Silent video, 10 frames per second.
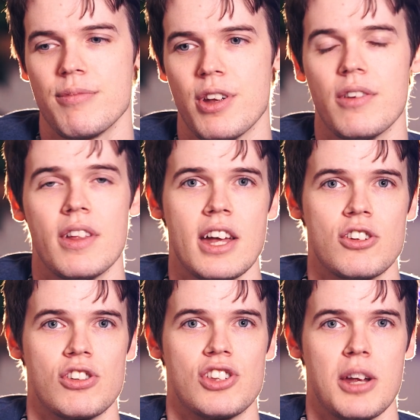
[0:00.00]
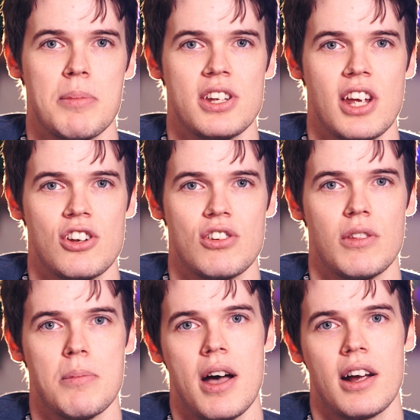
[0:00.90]
You know, and that's just segmentation
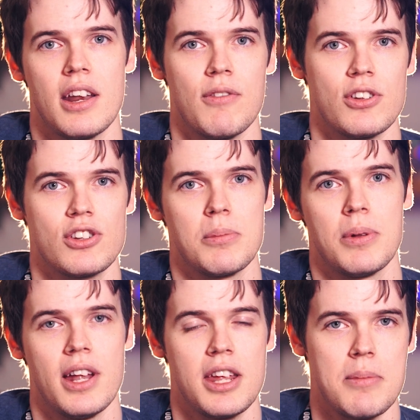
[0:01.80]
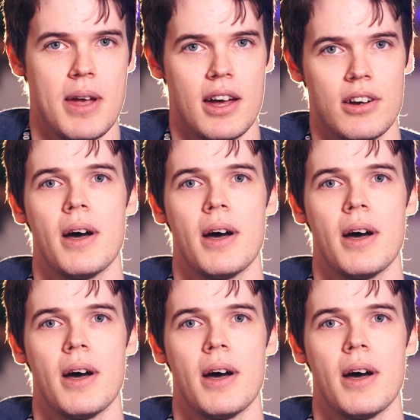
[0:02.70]
of the market everyone's complaining about.